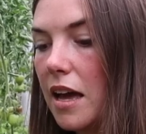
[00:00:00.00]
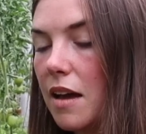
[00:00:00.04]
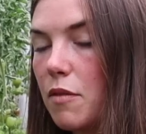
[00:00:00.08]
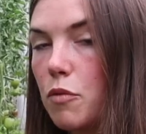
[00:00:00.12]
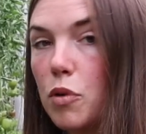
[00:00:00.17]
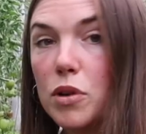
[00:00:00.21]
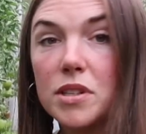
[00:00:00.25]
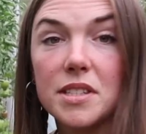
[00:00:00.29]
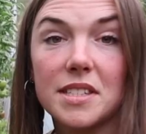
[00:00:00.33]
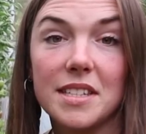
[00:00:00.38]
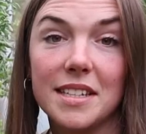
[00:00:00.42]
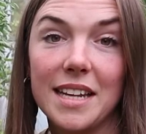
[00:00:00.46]

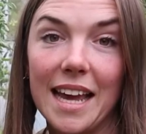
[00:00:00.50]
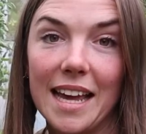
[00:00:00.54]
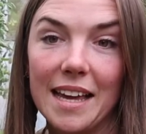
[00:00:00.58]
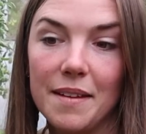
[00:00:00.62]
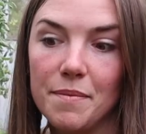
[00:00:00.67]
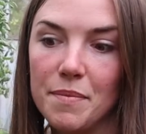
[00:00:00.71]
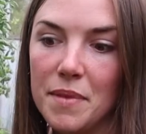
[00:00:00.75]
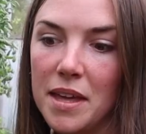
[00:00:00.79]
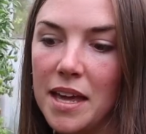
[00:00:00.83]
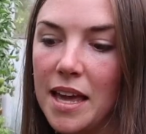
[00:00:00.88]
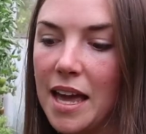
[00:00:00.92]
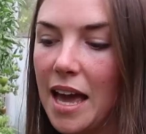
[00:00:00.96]
once a day.
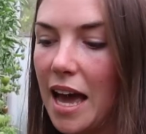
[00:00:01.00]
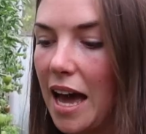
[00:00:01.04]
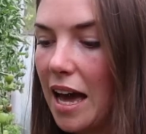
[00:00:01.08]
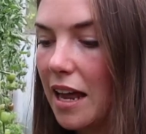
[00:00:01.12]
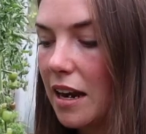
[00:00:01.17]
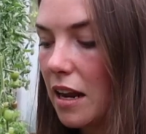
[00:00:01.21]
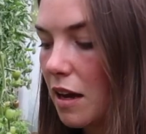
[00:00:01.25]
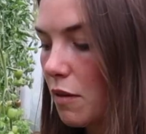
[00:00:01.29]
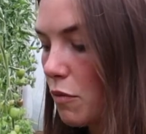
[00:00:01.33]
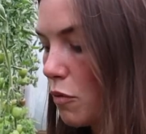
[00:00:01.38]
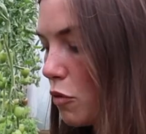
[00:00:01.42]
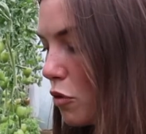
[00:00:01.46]

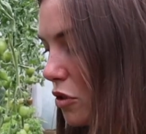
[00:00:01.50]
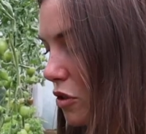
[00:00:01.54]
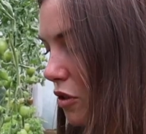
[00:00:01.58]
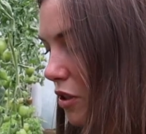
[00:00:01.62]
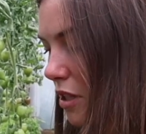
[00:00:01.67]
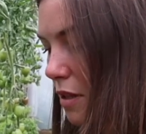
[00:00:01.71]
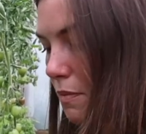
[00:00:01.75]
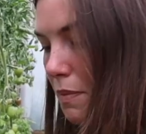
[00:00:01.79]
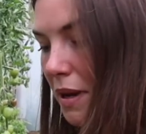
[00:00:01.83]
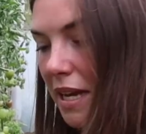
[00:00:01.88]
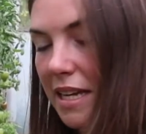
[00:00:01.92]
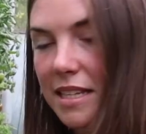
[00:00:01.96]
And I water
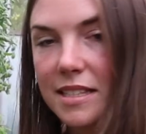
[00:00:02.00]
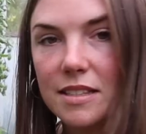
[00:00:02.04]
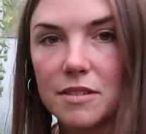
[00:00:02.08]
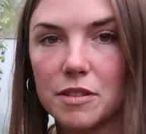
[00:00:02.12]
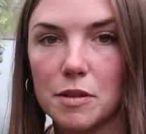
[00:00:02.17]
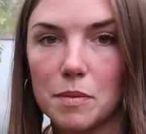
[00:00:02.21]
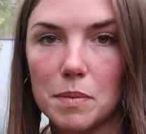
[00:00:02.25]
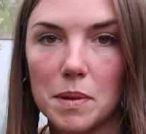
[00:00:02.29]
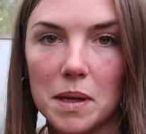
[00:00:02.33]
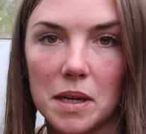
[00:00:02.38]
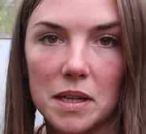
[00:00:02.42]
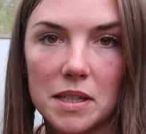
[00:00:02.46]
at the base of
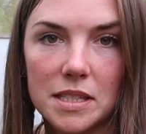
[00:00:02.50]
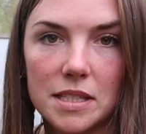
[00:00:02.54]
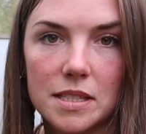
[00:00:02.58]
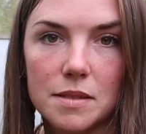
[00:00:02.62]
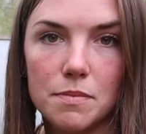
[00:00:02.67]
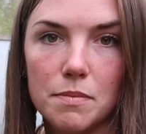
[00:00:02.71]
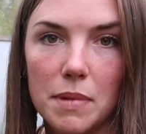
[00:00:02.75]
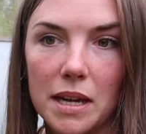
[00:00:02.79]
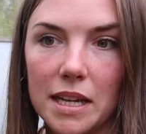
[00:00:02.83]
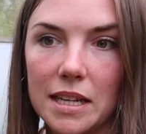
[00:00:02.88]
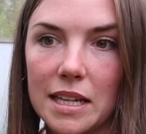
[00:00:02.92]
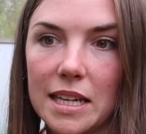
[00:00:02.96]
the plants
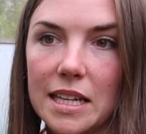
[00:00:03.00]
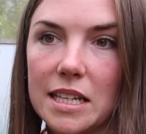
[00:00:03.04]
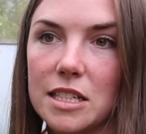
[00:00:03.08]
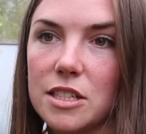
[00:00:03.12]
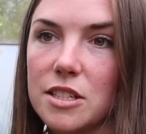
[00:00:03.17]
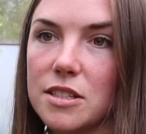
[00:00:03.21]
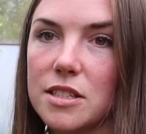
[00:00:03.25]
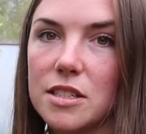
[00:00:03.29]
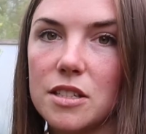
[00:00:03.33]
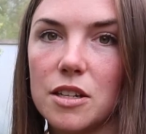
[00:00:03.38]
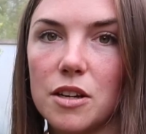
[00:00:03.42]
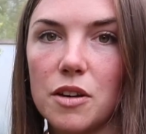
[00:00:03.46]
mainly
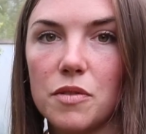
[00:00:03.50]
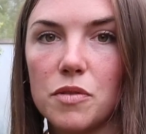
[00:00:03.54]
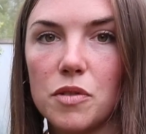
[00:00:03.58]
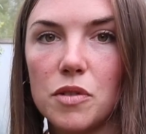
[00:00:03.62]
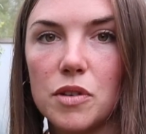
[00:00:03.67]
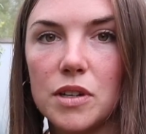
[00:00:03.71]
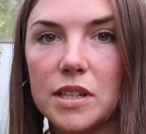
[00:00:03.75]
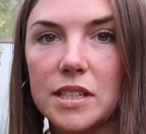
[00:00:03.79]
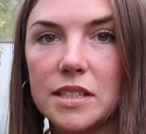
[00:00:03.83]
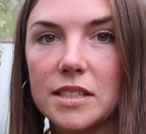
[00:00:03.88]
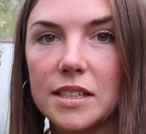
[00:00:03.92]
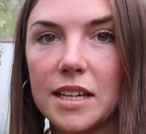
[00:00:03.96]
just to
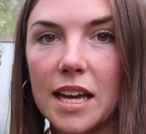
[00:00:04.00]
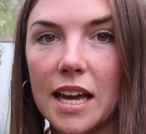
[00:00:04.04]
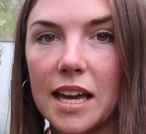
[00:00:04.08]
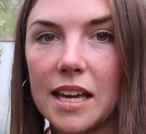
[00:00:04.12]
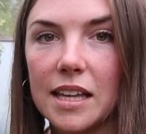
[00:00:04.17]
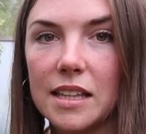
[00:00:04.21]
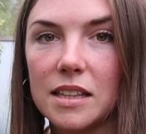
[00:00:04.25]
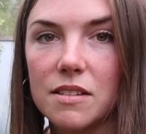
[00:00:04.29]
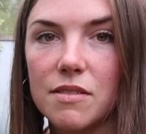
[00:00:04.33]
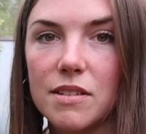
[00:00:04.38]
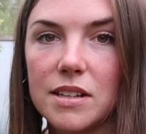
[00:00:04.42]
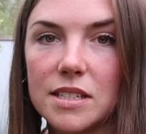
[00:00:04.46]
avoid
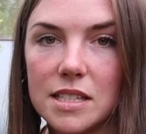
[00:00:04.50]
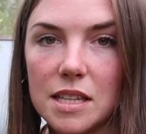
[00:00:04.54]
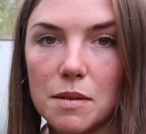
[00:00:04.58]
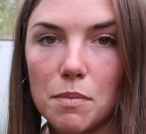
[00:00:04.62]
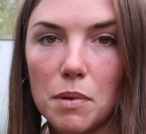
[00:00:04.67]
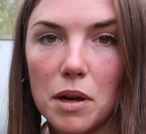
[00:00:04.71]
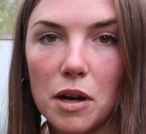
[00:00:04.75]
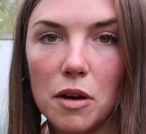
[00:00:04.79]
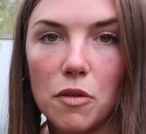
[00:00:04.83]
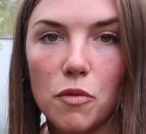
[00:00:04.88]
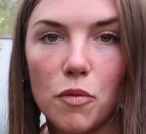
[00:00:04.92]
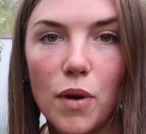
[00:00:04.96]
getting the rest of the
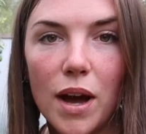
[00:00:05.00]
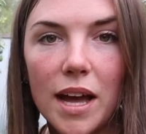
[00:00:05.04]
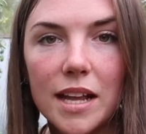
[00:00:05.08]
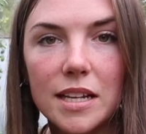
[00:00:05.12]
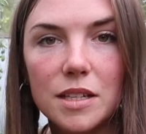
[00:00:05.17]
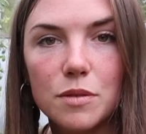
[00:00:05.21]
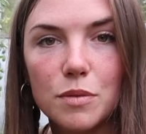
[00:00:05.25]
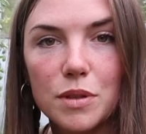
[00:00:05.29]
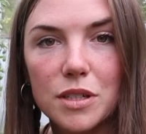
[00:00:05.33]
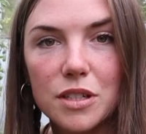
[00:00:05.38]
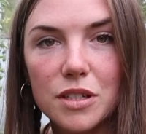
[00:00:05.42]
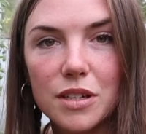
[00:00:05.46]
plant
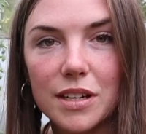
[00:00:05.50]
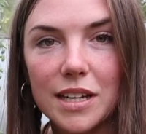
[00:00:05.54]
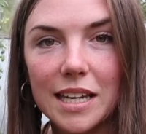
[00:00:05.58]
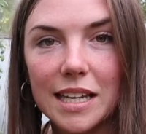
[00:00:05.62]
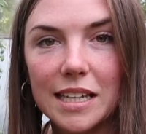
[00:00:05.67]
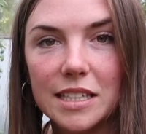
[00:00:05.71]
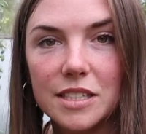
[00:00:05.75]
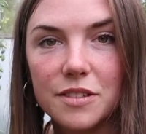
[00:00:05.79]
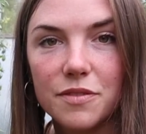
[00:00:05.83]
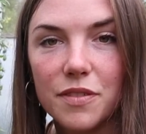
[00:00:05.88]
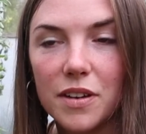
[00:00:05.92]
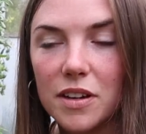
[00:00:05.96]
wet, which could
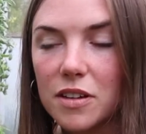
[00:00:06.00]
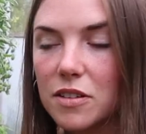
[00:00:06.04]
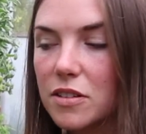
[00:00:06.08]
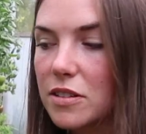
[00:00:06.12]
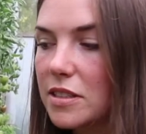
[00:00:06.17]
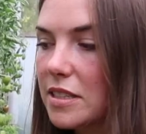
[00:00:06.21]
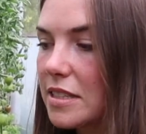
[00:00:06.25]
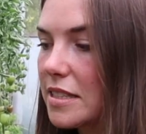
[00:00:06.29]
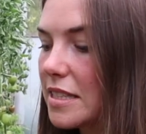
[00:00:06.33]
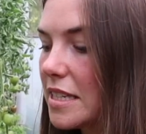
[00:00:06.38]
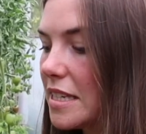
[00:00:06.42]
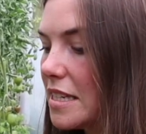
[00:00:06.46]
lead to fungal
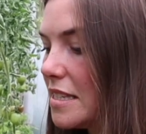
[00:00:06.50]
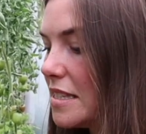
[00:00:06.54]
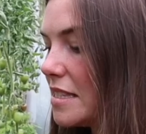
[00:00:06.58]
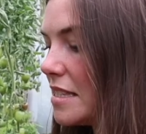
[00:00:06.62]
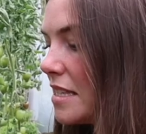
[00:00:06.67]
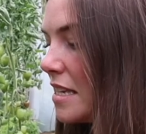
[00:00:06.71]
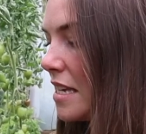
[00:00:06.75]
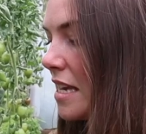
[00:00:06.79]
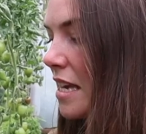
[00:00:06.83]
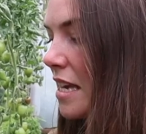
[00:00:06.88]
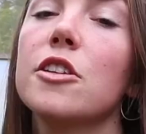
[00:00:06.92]
disease.